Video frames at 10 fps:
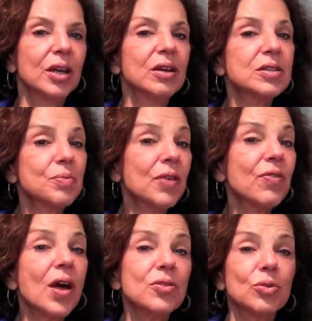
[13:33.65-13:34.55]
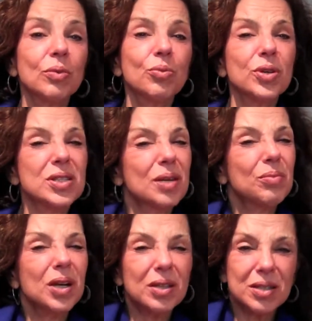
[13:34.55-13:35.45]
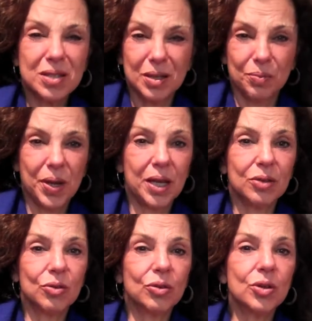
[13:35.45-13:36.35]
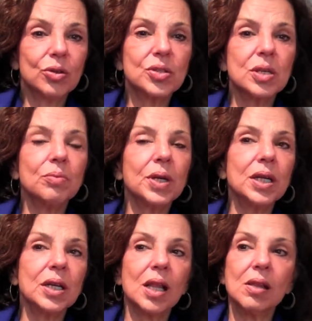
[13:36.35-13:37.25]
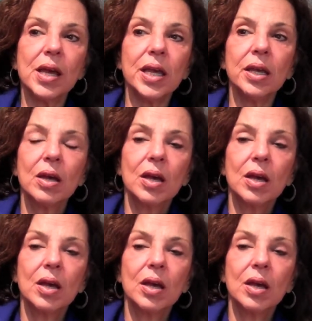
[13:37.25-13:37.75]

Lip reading: Because my father at one point said monkeys could paint, or, you know, somebody in LA